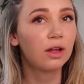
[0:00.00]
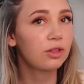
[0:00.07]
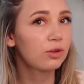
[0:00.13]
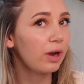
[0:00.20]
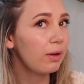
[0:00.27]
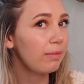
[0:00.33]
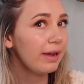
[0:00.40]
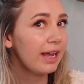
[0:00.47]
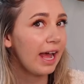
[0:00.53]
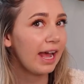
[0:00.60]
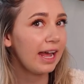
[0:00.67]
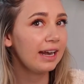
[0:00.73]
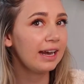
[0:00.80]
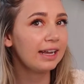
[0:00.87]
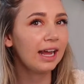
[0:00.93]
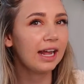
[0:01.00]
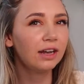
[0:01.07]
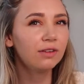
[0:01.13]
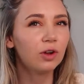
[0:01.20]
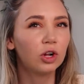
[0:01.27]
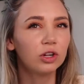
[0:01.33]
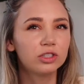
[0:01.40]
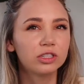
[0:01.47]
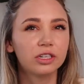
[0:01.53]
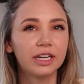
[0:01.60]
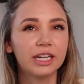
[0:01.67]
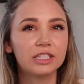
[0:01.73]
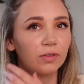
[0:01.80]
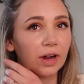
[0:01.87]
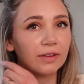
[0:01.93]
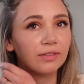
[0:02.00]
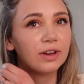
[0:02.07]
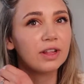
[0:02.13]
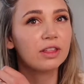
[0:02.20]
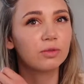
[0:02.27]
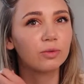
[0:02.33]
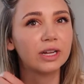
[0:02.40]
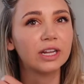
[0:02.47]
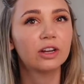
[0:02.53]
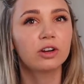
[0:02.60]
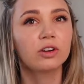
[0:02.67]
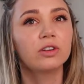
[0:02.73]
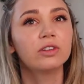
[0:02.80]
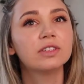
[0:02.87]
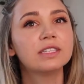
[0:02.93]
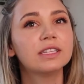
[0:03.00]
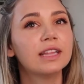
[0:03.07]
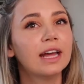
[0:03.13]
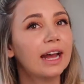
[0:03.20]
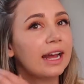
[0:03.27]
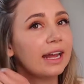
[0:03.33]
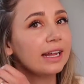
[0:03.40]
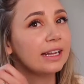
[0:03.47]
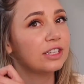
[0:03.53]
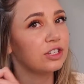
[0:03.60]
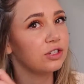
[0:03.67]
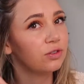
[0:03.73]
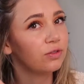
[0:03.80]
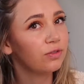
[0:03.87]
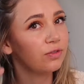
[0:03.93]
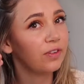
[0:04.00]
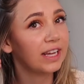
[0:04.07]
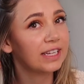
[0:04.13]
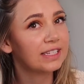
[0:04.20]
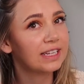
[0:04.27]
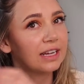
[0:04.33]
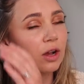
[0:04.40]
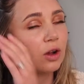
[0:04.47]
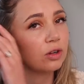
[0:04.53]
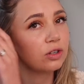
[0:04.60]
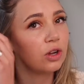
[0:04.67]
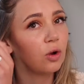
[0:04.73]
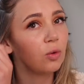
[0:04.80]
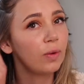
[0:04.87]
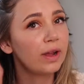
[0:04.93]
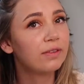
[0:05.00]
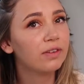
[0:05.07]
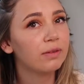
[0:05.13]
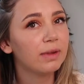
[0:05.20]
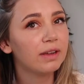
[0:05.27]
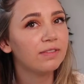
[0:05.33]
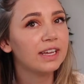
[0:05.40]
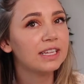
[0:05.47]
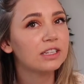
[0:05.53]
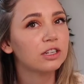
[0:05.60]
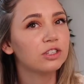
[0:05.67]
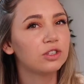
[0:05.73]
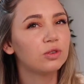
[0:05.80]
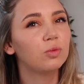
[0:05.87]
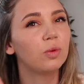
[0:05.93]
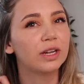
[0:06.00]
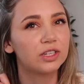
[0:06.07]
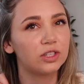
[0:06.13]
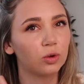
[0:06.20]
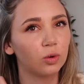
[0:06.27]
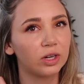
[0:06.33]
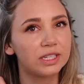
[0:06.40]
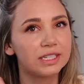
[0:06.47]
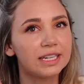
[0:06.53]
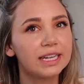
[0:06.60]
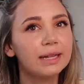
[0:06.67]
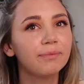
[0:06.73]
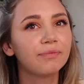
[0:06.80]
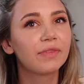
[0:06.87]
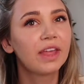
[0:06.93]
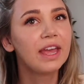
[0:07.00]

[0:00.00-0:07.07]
Throughout my head, I kind of alternate. For every 3 curls that I do facing away from my face, I'll do 1 towards it.